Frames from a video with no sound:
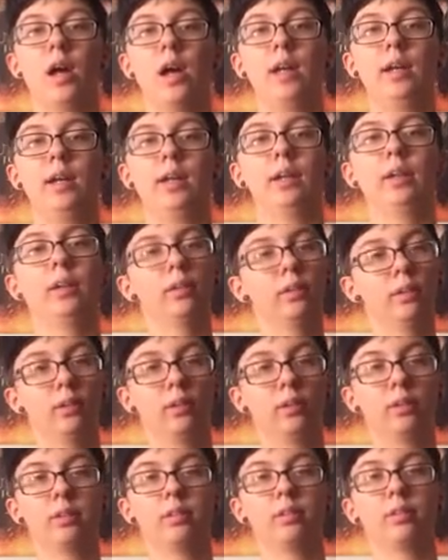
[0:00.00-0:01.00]
And it
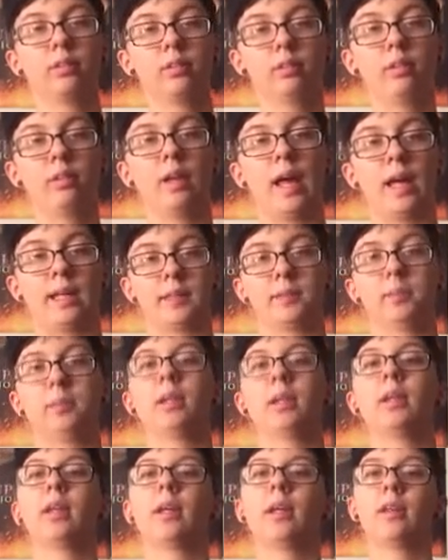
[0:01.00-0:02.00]
lasts
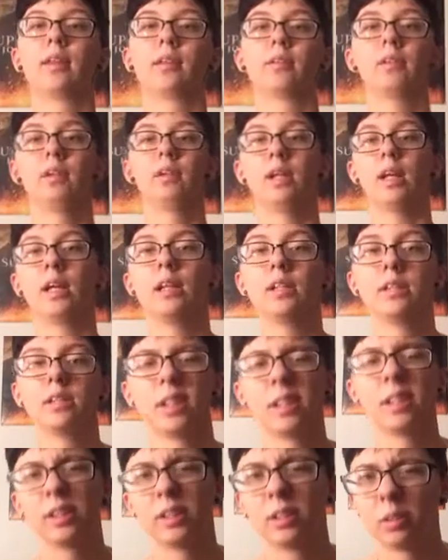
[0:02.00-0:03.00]
me like 3
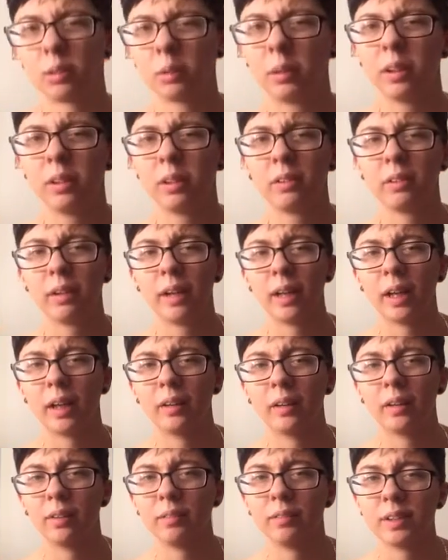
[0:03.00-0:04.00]
days, and it's really great. I
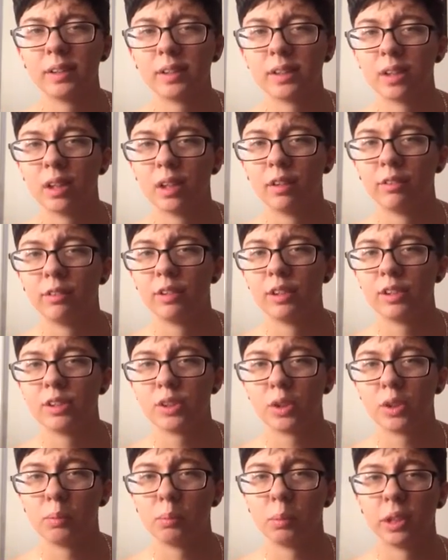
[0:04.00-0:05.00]
love this stuff
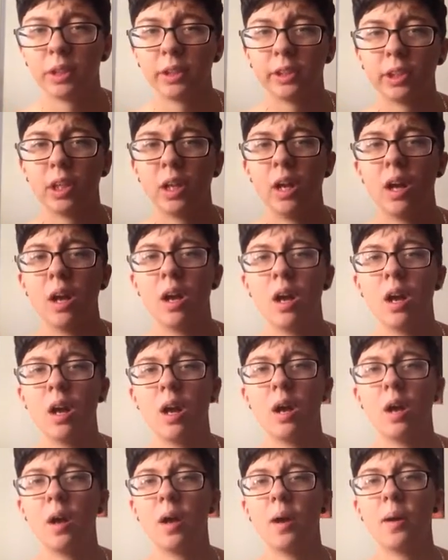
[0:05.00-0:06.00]
so much.
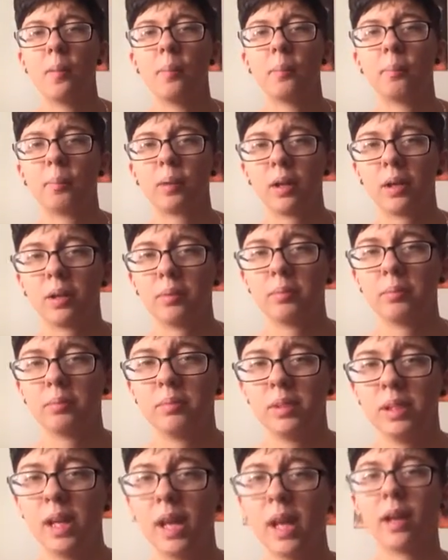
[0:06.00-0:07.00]
But
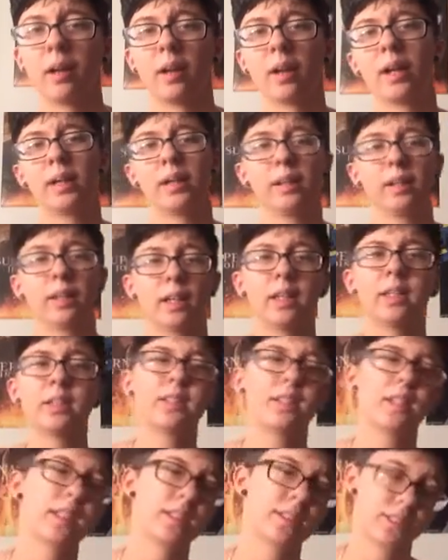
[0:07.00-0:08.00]
yeah, I
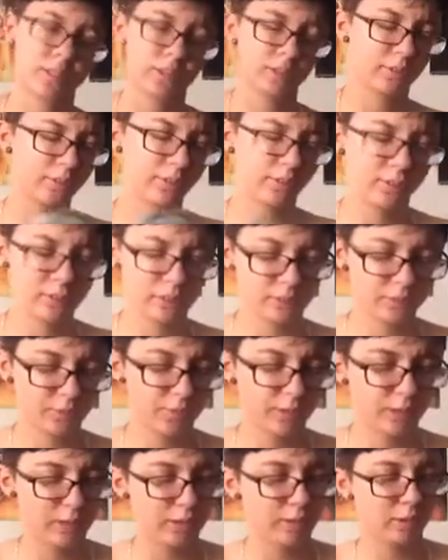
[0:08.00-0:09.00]
guess that's all for this
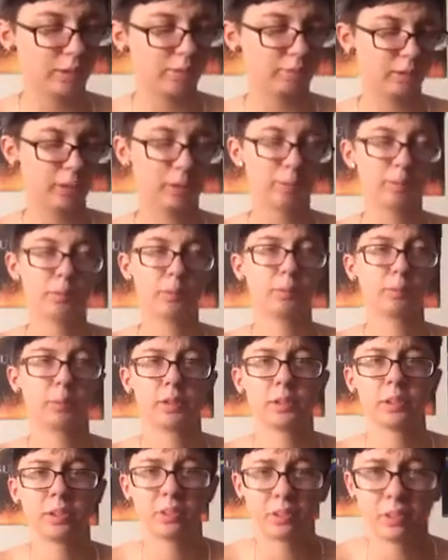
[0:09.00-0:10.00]
video. I'm gonna put
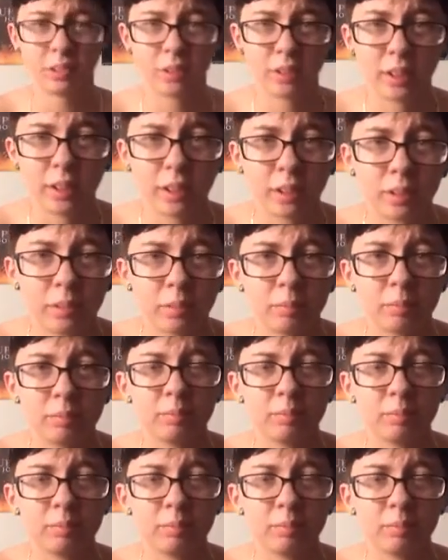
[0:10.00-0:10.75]
my shirt on now.